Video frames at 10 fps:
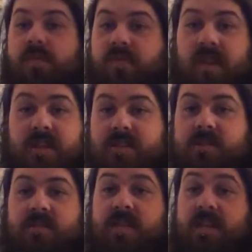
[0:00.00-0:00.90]
This
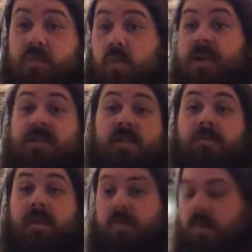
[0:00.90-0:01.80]
will piss some
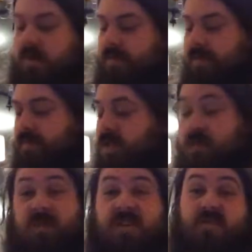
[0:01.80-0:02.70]
people off, just
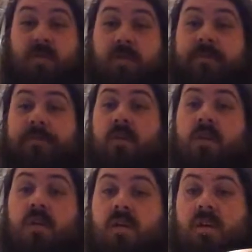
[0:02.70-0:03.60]
because it will.
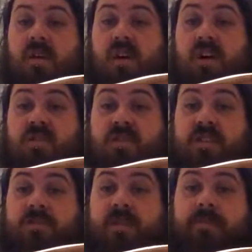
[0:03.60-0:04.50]
I got
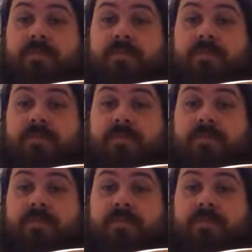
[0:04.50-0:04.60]
6 string.